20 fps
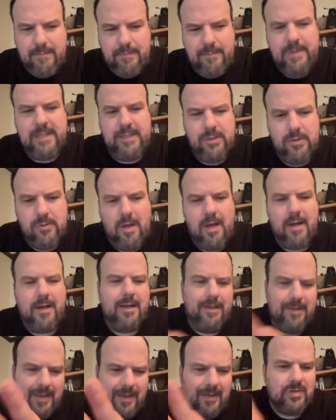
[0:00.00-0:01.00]
Been too long.
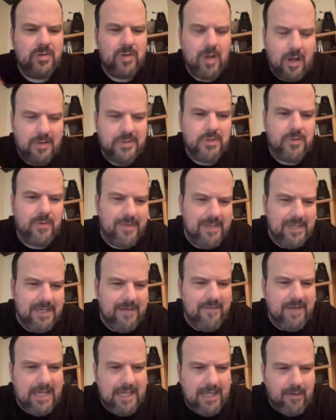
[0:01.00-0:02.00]
That's also on the
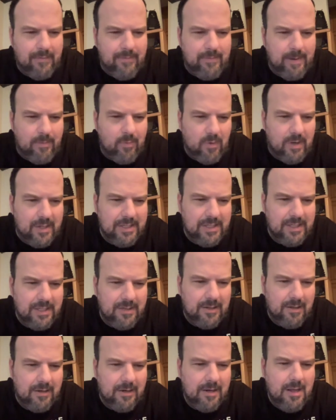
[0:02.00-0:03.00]
DVD. I remember watching it
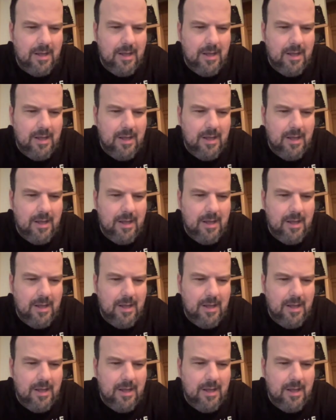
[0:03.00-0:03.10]
there.